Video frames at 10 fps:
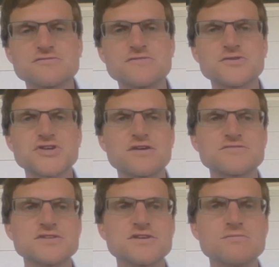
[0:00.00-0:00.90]
Folks
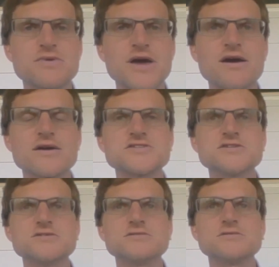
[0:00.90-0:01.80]
often compare it
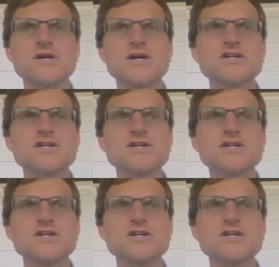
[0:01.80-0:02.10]
to